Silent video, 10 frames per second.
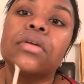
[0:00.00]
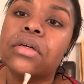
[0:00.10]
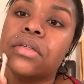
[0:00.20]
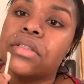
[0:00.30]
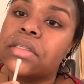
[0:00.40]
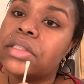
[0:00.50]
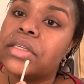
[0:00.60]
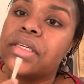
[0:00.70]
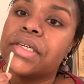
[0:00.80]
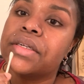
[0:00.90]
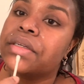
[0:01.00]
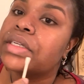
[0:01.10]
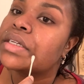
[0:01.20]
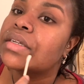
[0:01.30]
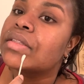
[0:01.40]
onto the
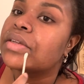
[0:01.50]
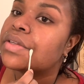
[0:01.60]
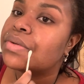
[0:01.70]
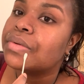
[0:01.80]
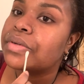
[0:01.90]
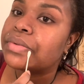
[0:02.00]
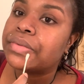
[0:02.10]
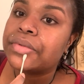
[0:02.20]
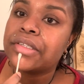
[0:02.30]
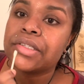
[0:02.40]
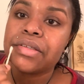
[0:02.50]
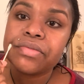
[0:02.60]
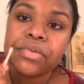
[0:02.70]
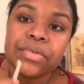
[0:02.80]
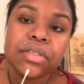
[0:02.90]
area that you want to really
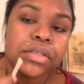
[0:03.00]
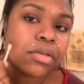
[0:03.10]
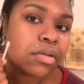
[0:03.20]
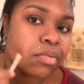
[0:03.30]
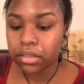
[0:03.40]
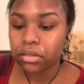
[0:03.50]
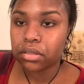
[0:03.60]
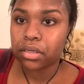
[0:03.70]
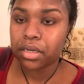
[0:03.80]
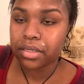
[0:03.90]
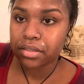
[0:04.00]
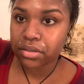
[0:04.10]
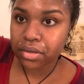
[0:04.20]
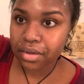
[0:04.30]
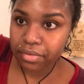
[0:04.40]
focus on. Look, I still
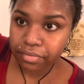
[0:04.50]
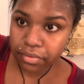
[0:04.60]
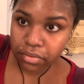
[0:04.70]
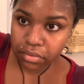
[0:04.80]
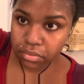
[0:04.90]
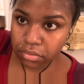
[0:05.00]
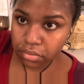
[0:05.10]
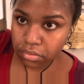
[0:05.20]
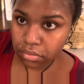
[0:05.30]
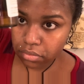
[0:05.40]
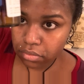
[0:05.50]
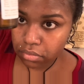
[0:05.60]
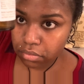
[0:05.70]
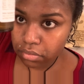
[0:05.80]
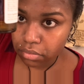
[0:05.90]
have
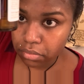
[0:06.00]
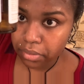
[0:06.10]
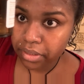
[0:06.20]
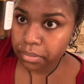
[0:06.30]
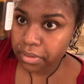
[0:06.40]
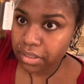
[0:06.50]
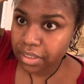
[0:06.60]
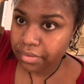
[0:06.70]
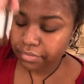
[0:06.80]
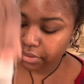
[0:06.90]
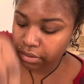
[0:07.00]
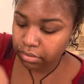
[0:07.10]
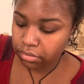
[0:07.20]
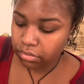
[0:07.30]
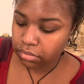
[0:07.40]
quite a bit left
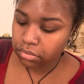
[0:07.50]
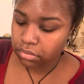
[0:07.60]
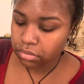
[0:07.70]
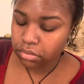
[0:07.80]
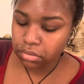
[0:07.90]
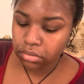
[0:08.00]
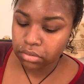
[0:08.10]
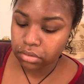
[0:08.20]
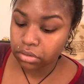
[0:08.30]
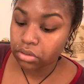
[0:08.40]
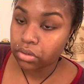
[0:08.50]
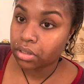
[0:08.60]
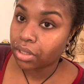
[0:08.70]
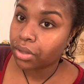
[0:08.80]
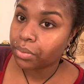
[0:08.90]
to go a
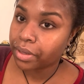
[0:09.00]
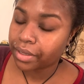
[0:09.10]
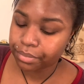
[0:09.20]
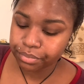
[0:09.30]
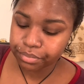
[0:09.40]
long way.